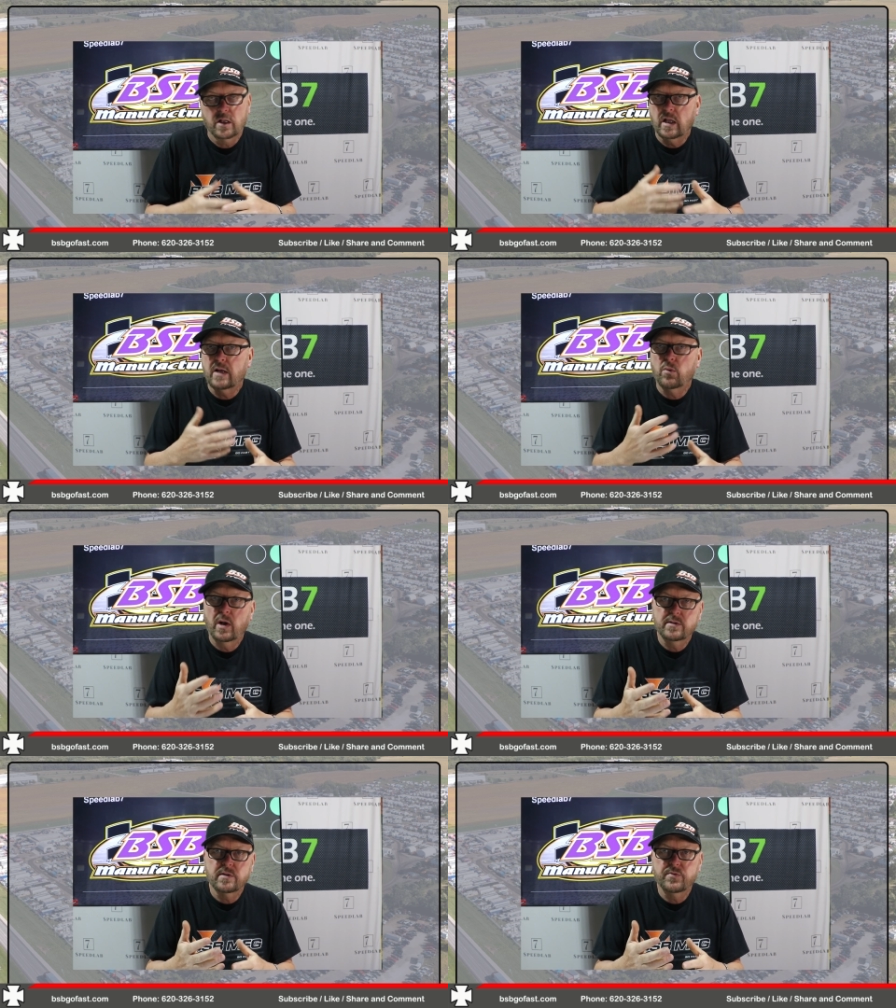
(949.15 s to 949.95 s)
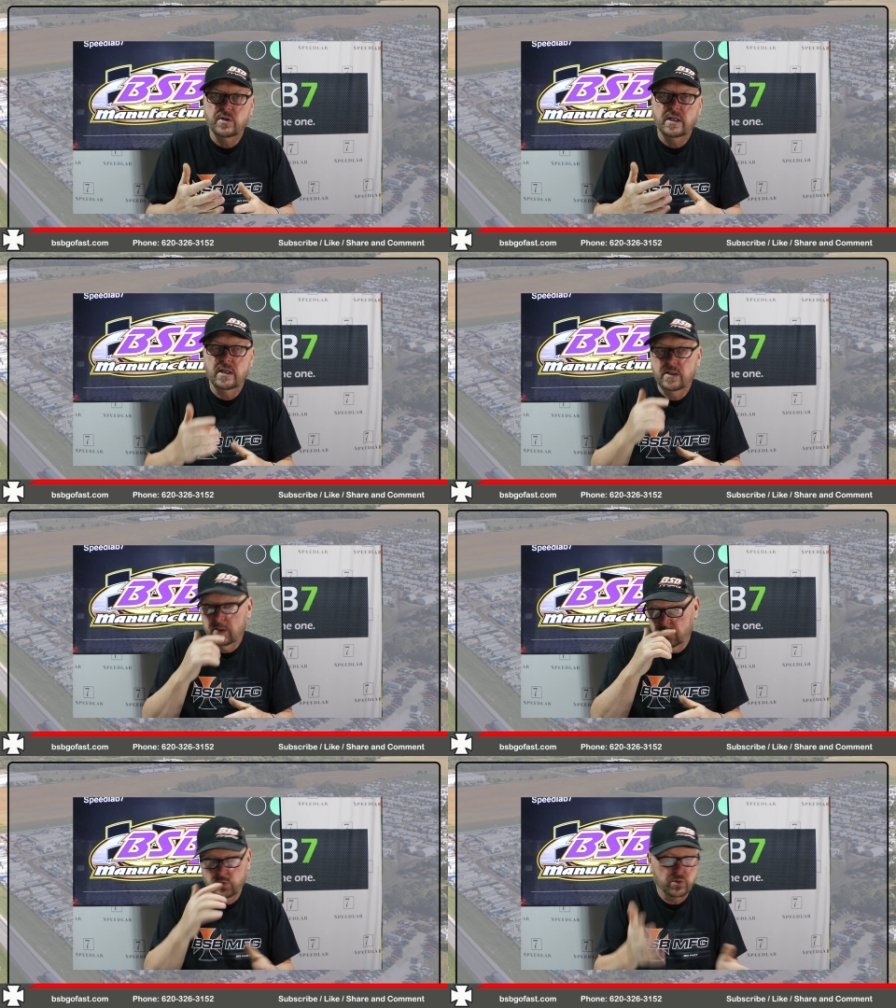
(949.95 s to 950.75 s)
Likewise, if you
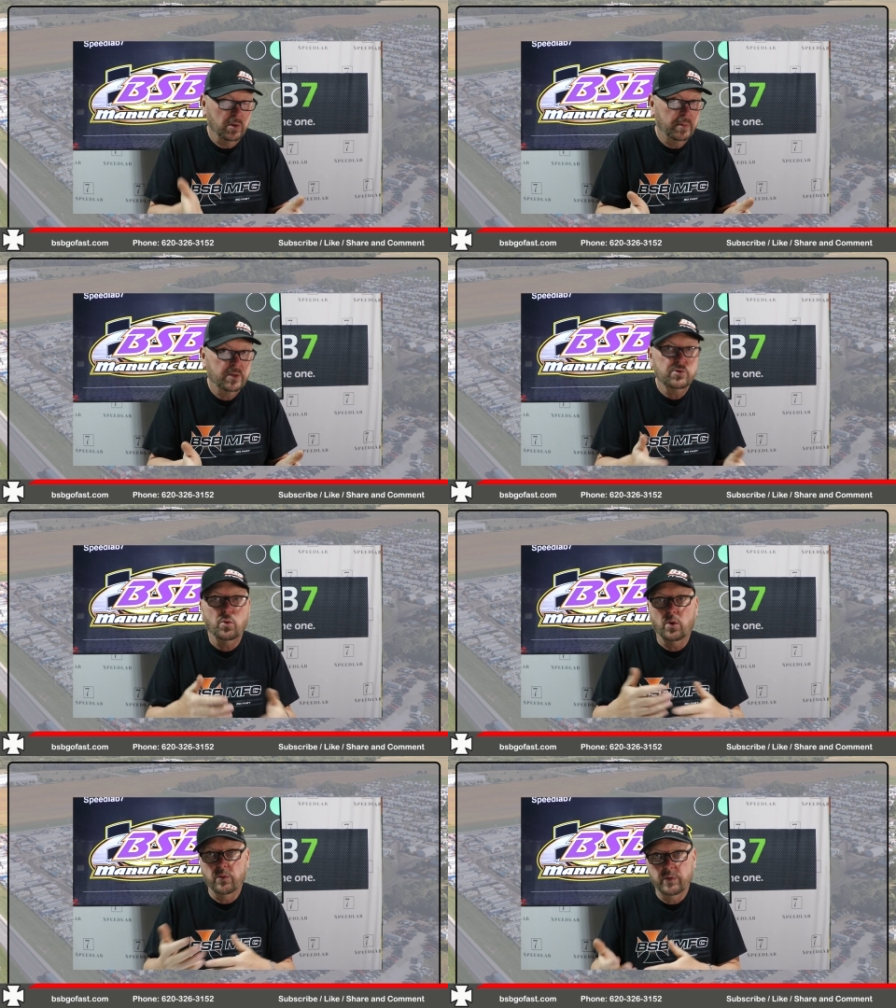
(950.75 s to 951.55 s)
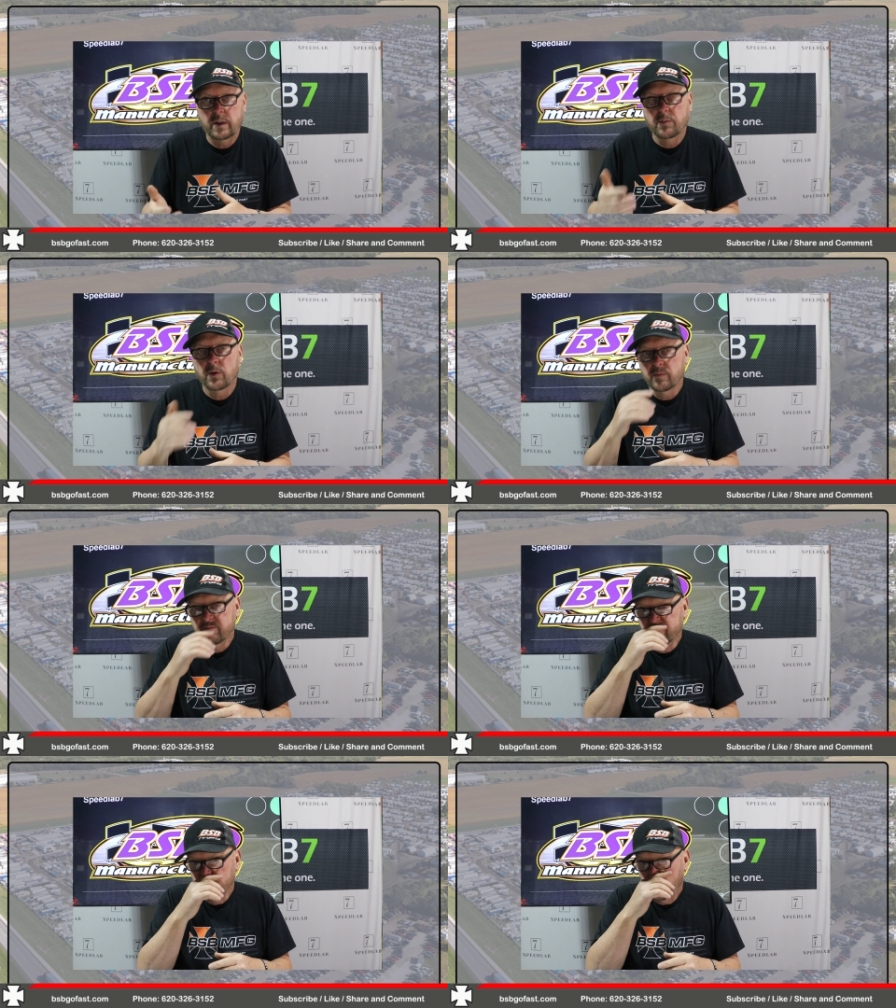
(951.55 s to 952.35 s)
need the drill bits or a reamer
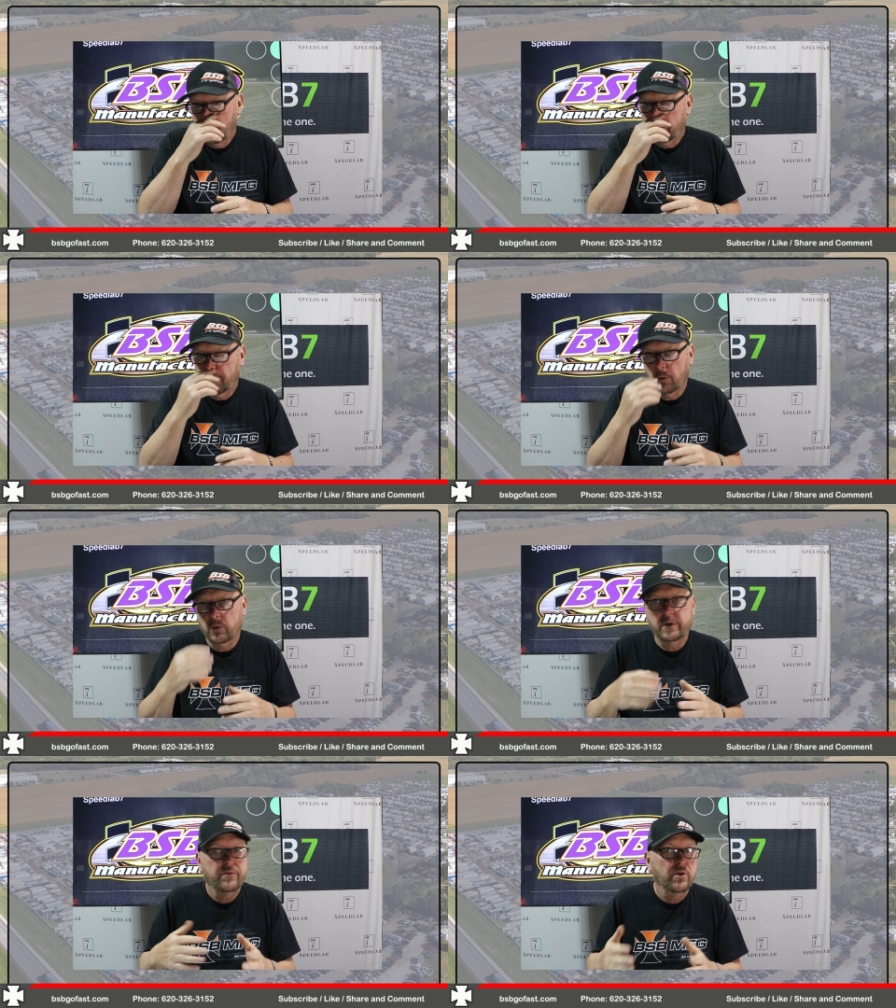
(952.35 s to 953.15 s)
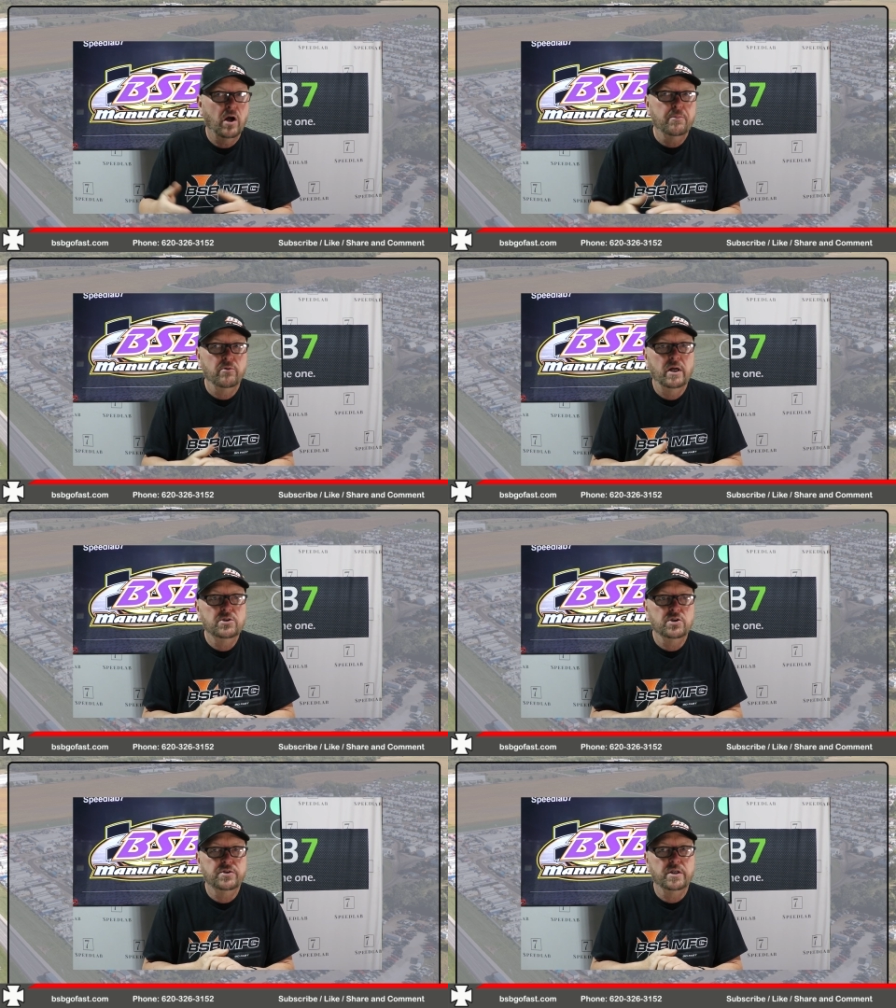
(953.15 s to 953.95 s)
for different
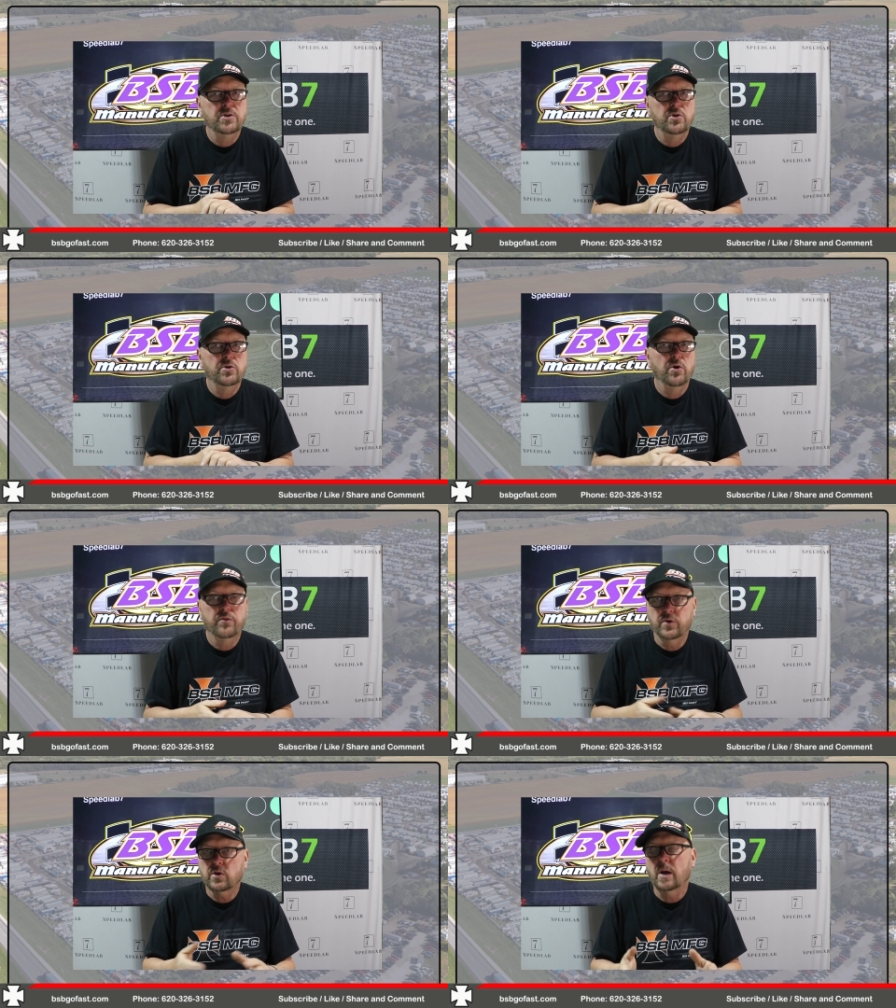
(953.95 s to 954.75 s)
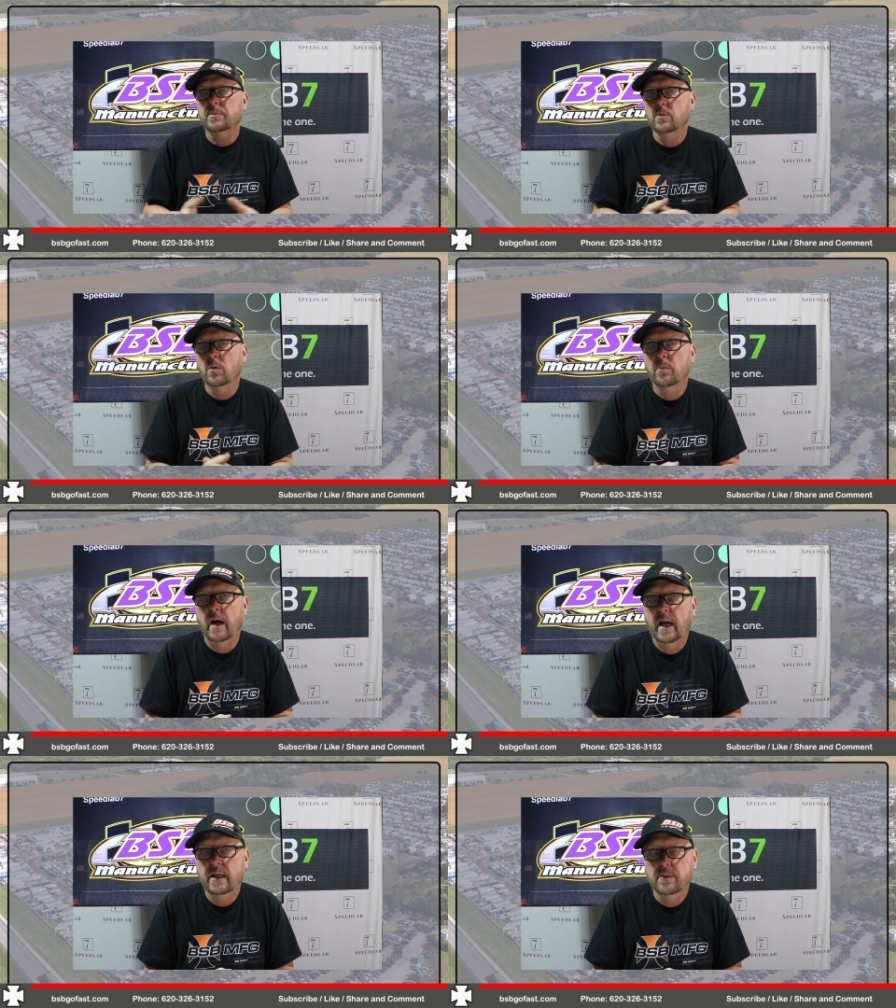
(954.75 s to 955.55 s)
operations and you don't feel comfortable
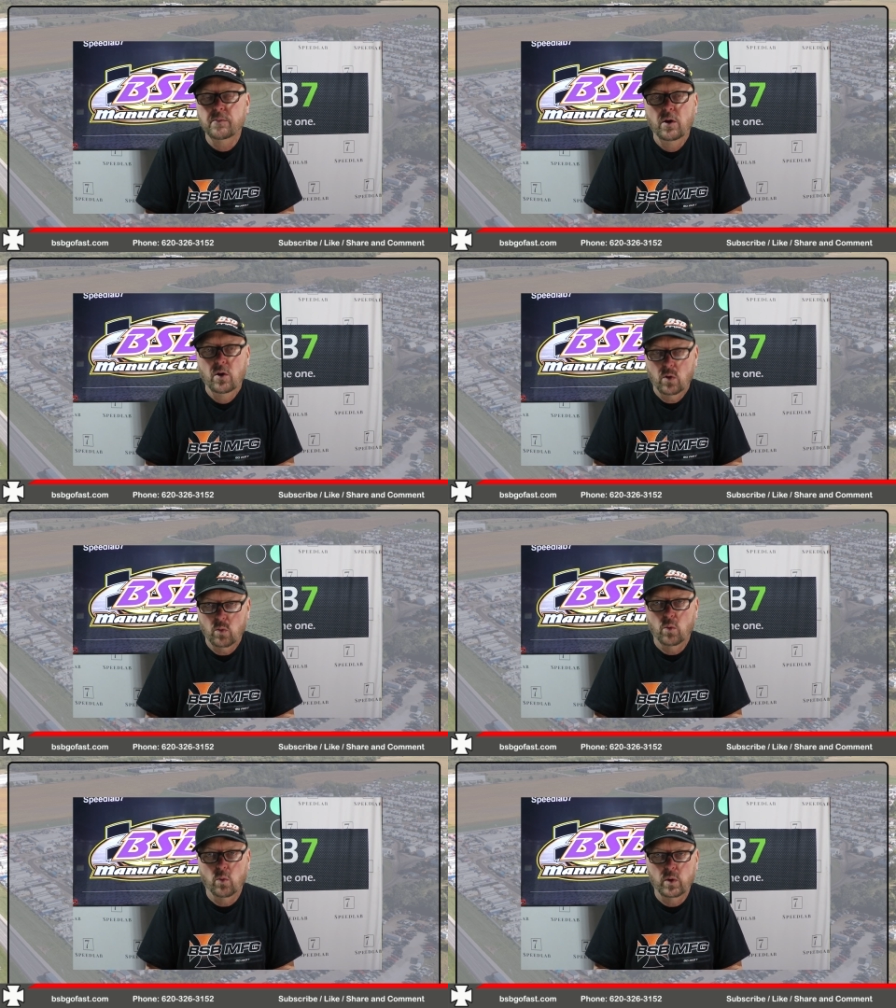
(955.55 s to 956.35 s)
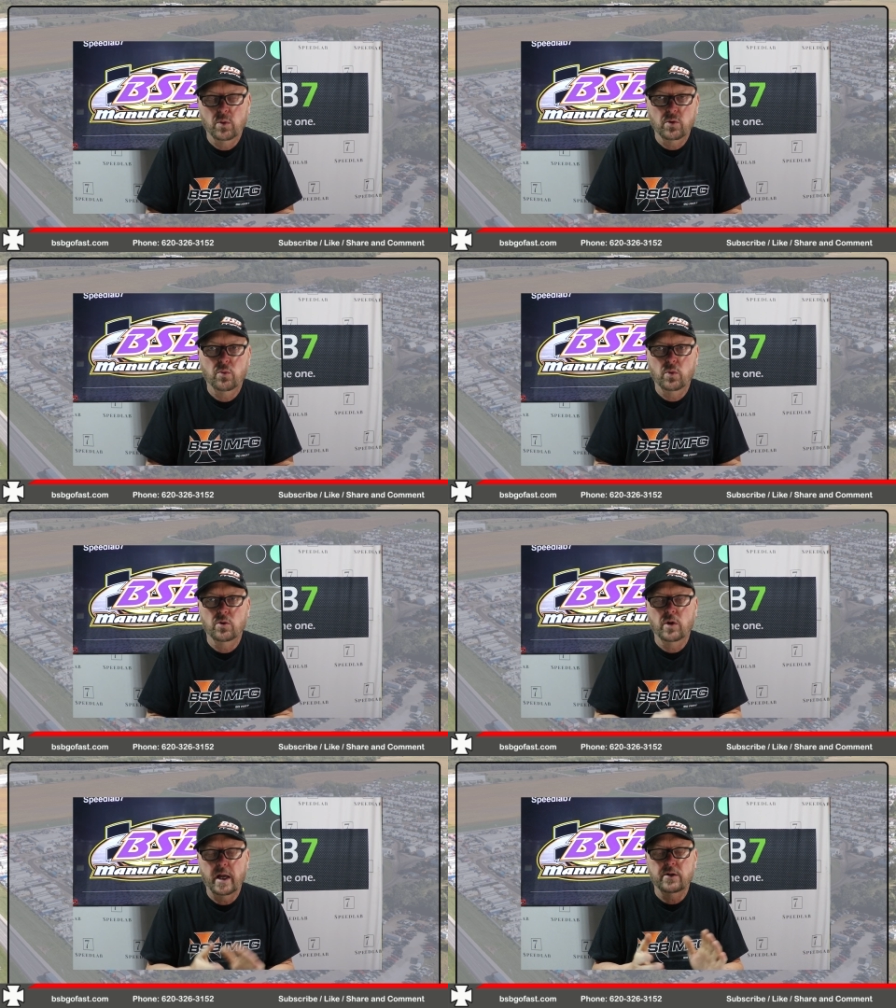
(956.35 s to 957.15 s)
buying them we'll
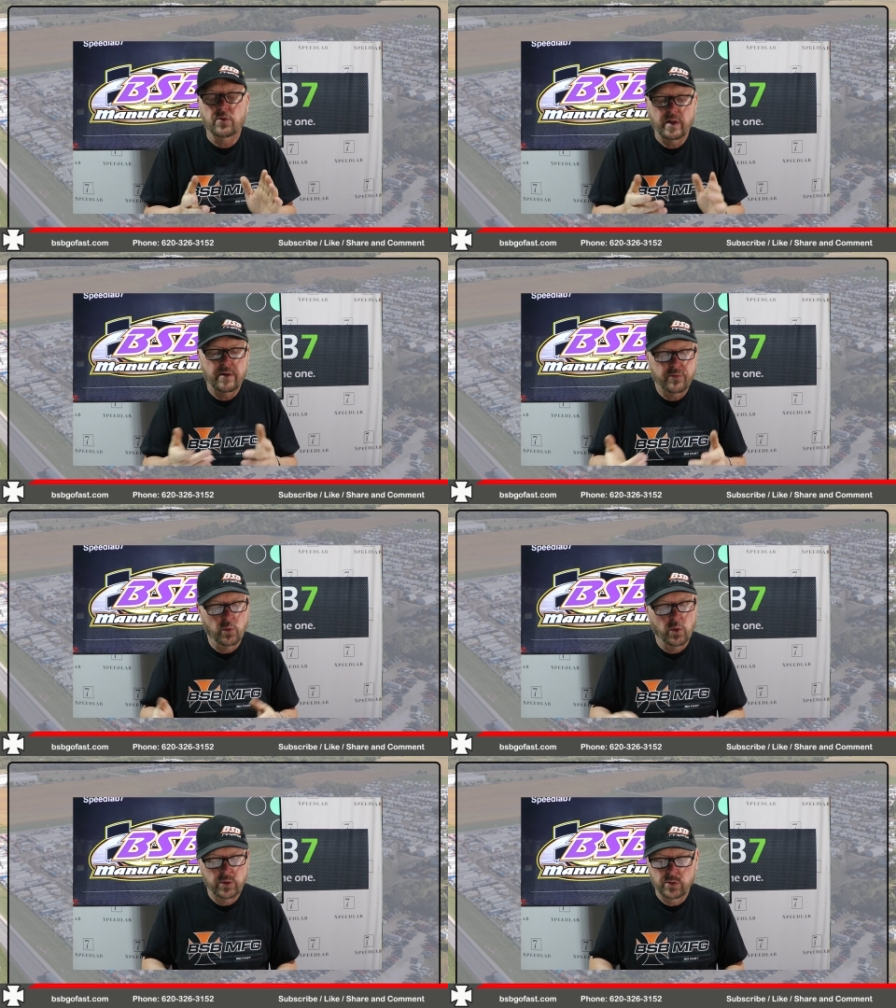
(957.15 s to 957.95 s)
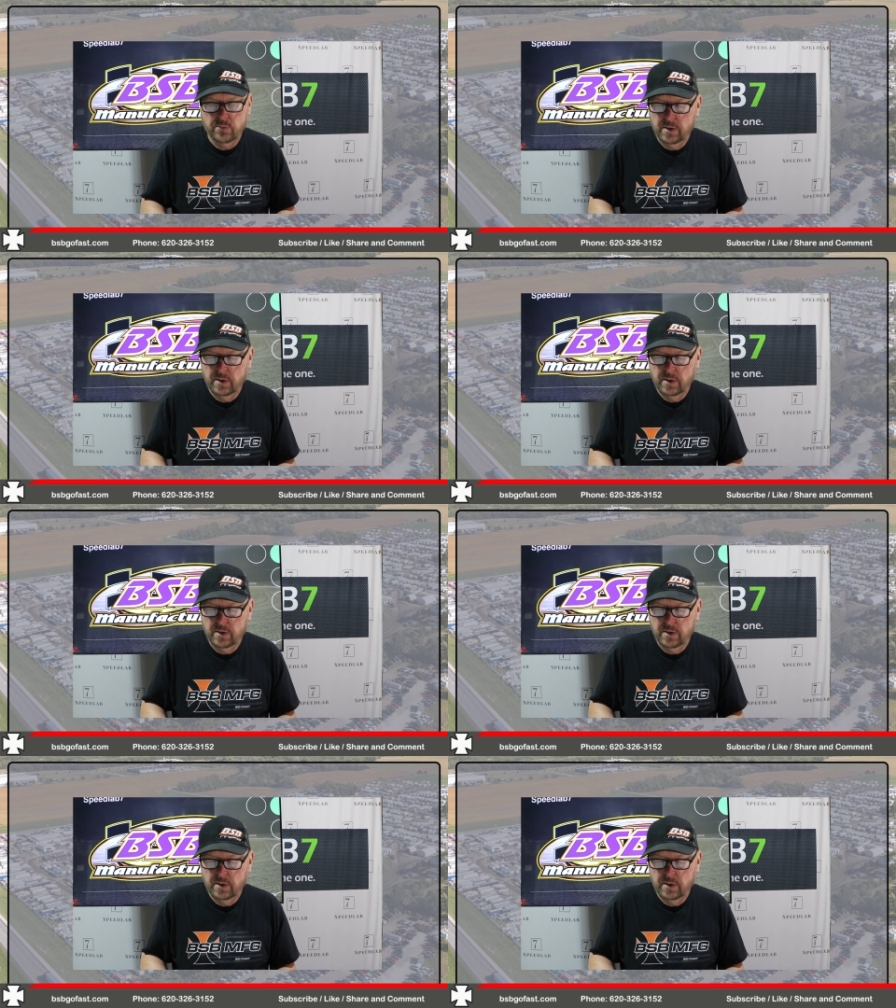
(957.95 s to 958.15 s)
we'll handle that for you.